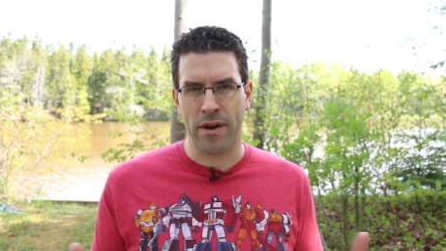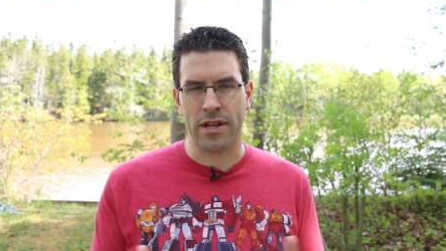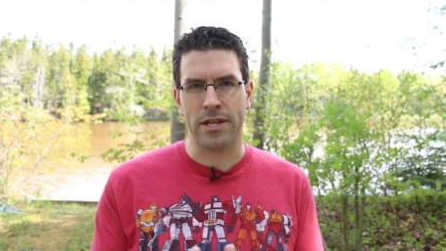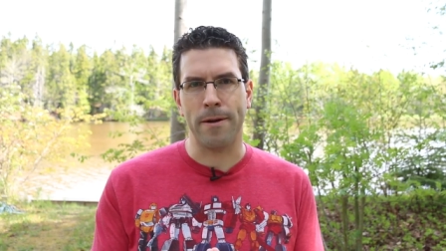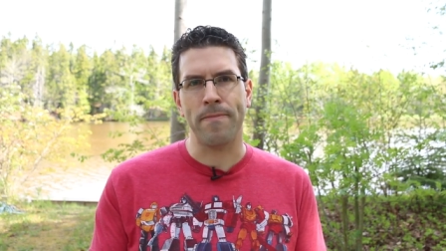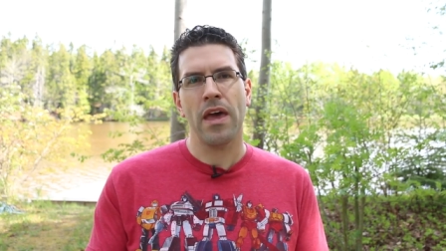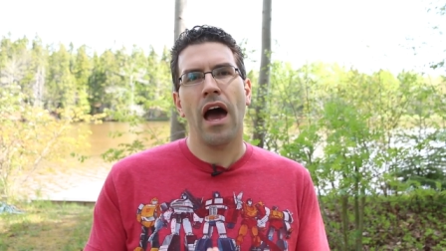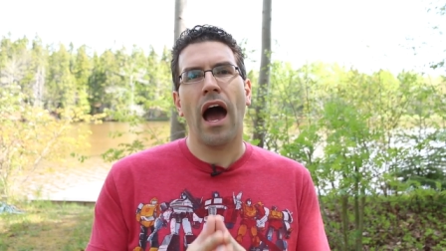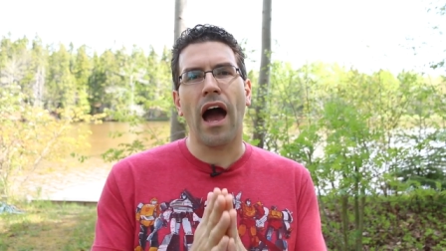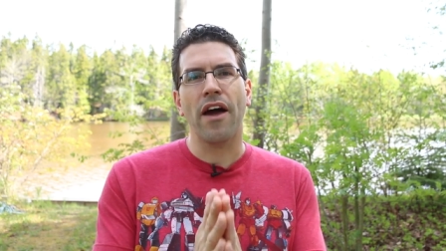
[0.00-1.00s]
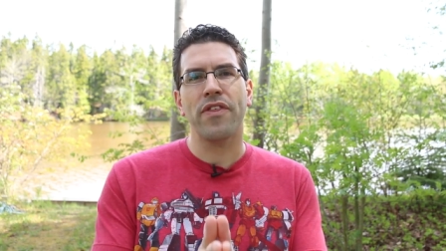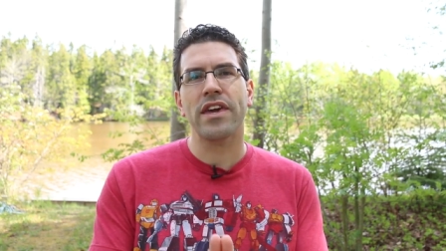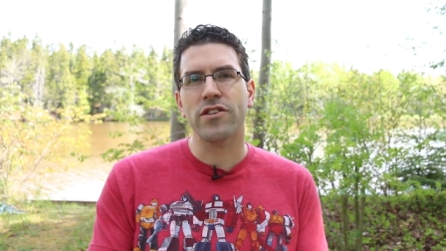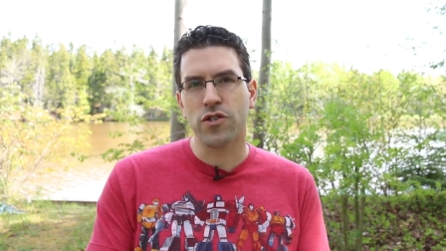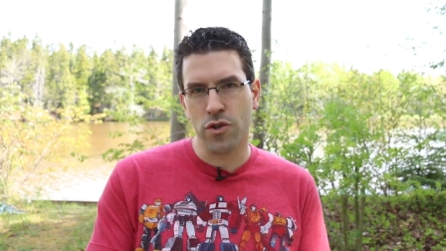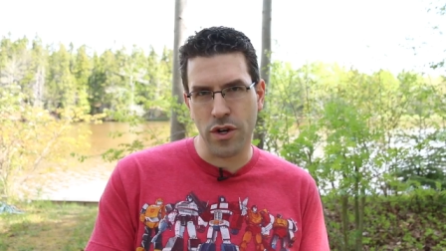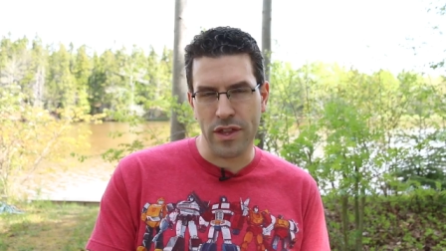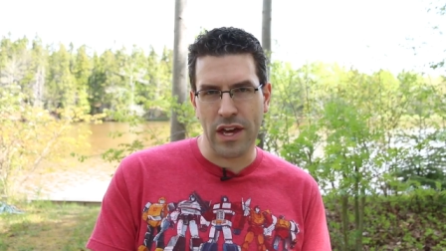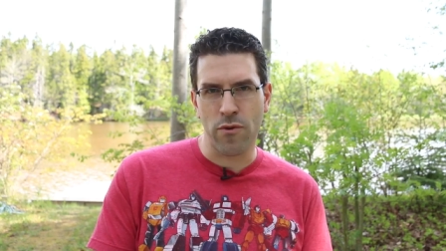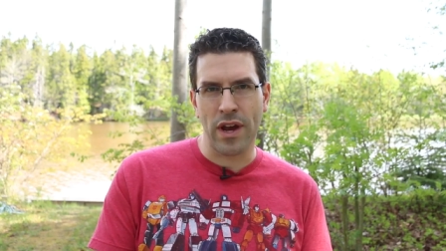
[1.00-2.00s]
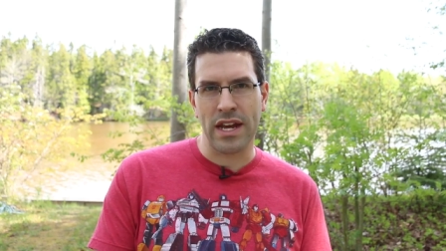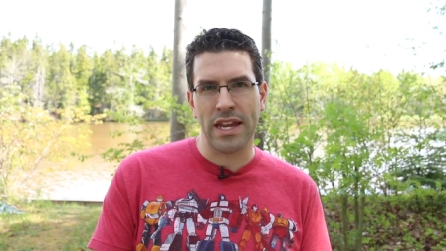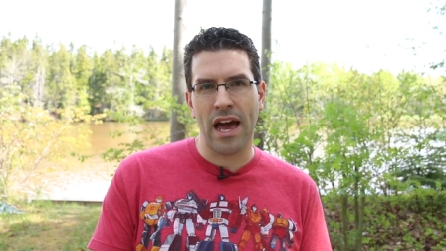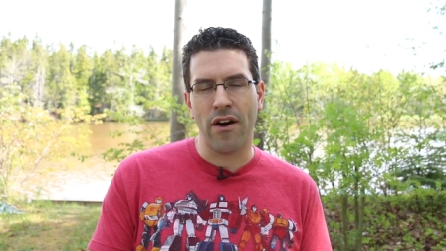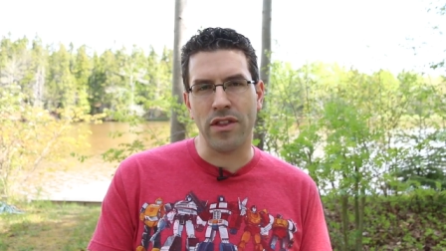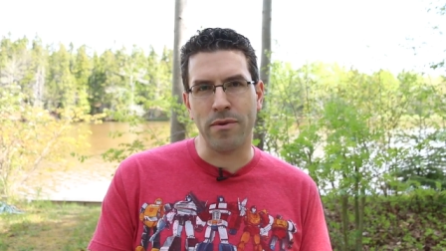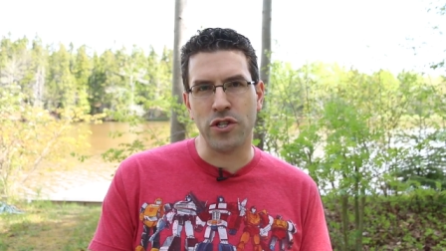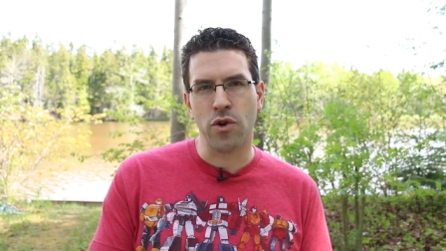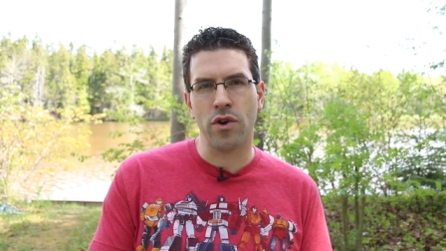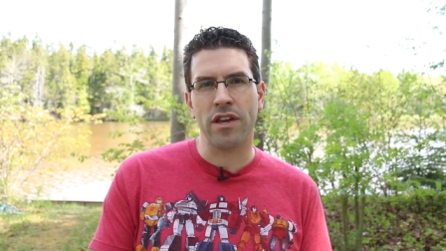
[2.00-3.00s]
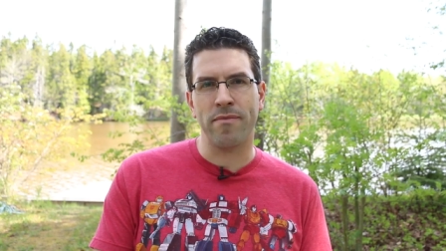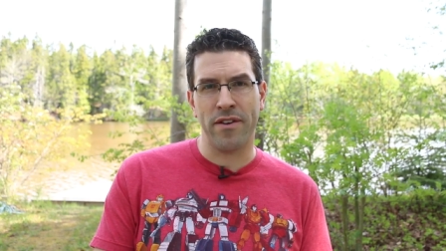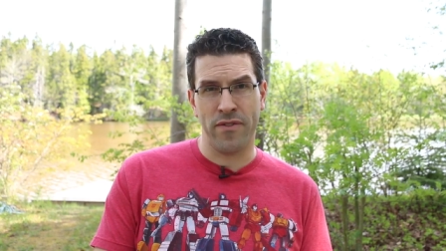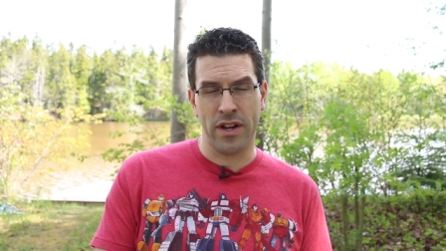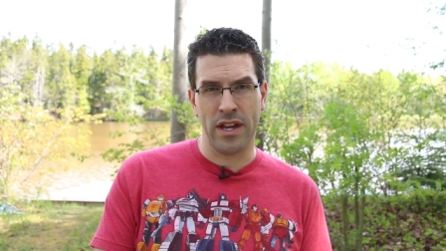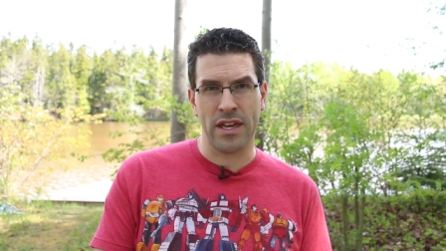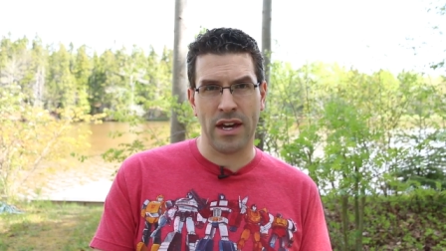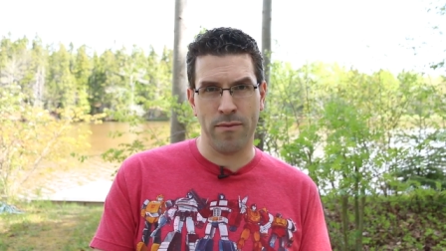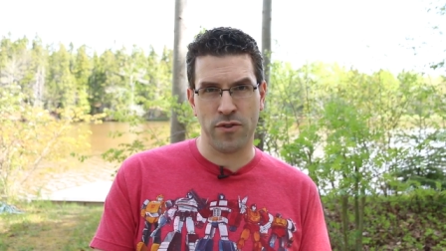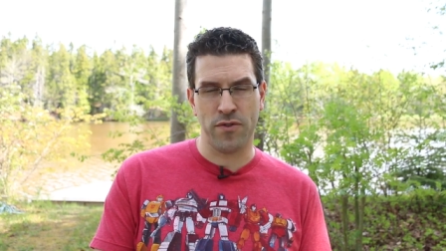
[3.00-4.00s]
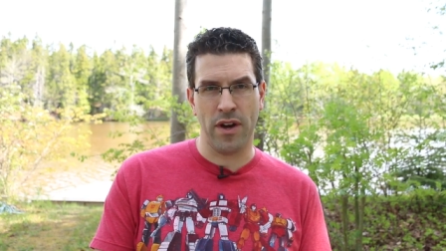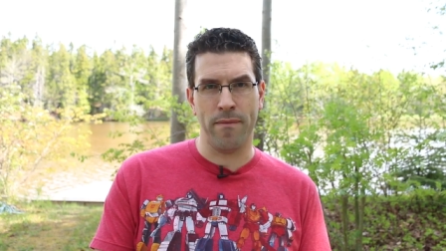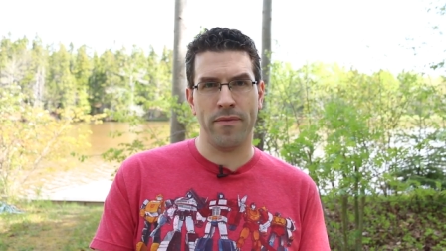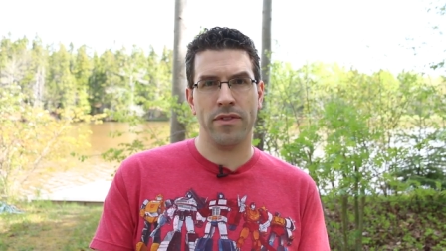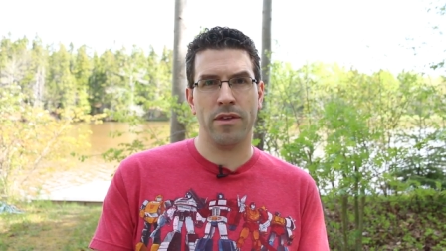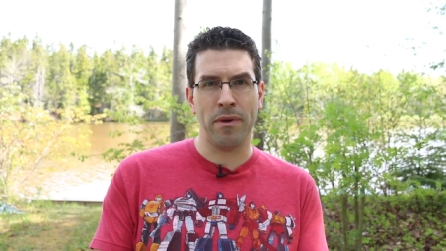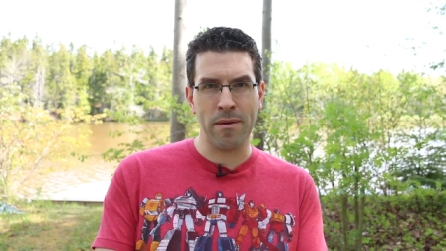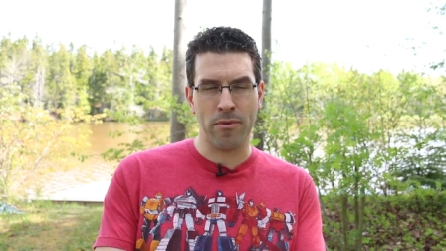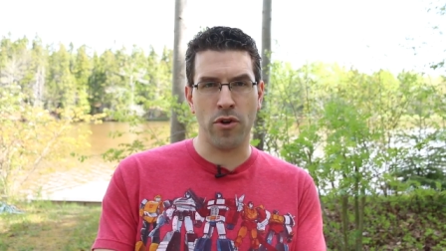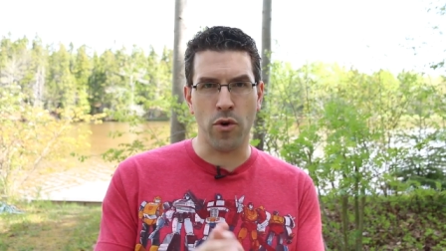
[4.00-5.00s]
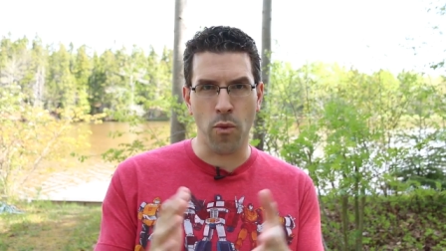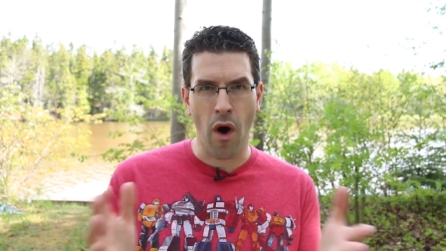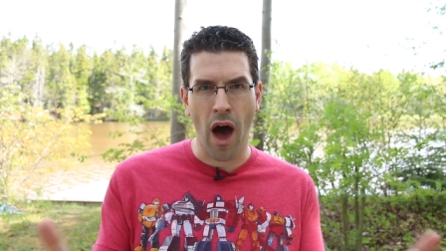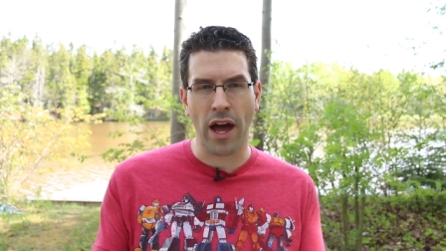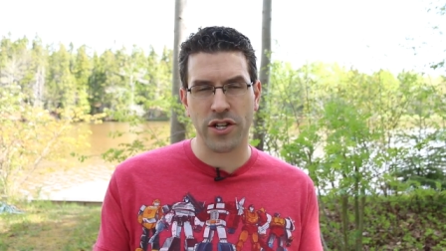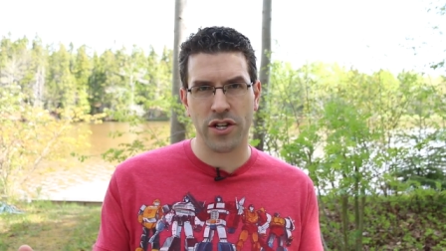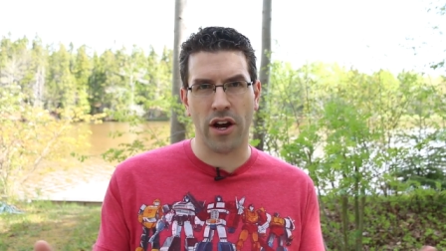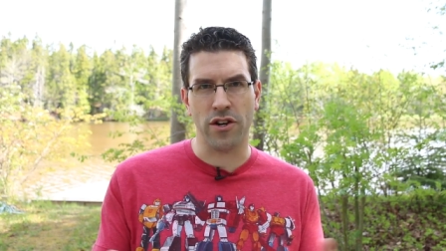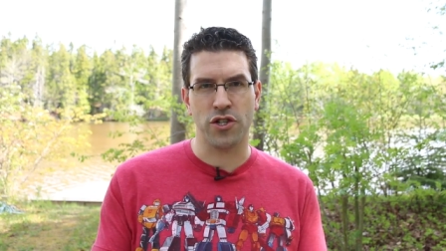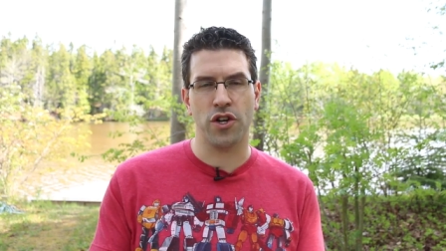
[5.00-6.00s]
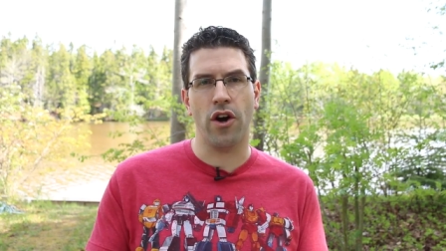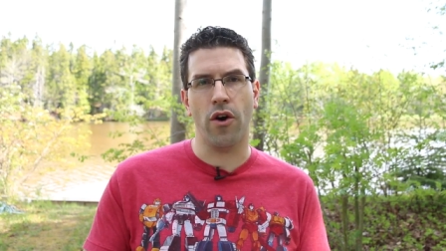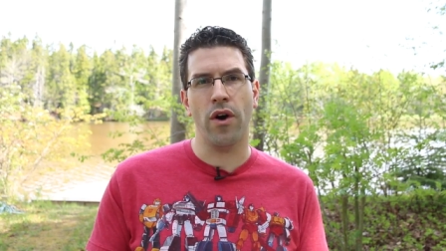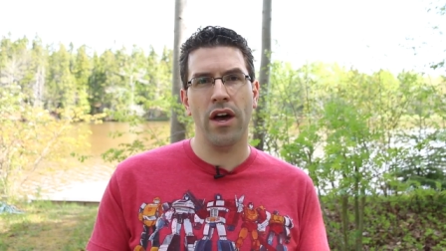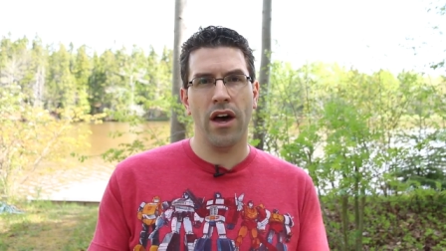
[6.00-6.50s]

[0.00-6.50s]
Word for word: But um, I, I, think it's good that right now the majority of my funding comes from the people who watch our show,